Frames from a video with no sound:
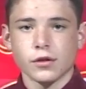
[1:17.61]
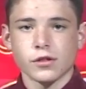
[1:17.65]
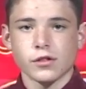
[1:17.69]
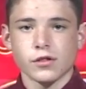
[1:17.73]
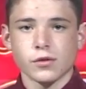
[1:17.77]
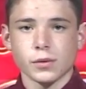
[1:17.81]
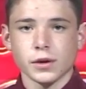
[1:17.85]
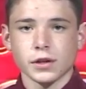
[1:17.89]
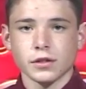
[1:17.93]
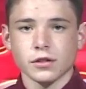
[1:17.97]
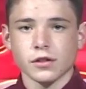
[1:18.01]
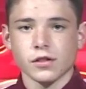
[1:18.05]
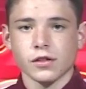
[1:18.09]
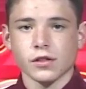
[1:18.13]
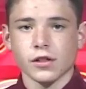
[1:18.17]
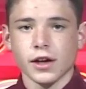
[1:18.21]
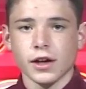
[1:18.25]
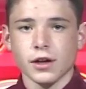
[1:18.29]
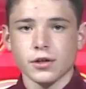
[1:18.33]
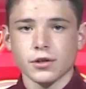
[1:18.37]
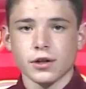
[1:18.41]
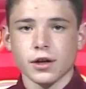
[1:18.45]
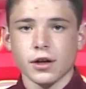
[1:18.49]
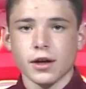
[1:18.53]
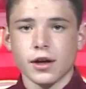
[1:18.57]
Swing the
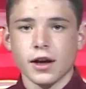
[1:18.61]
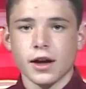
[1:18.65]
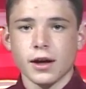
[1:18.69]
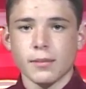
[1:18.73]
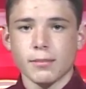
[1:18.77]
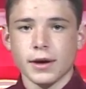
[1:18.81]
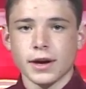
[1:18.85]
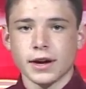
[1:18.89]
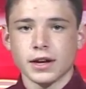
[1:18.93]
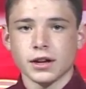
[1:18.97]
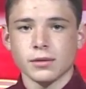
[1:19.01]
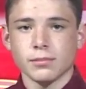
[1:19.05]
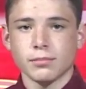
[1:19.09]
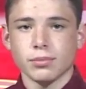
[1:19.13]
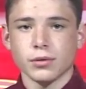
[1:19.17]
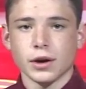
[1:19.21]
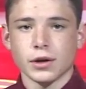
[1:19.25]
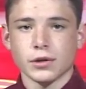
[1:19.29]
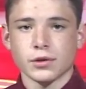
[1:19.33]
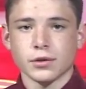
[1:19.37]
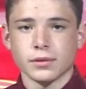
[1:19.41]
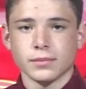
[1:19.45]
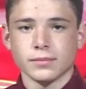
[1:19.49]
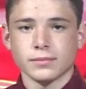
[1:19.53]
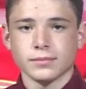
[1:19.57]
sledge and make an
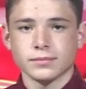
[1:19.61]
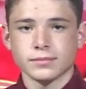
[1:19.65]
impression.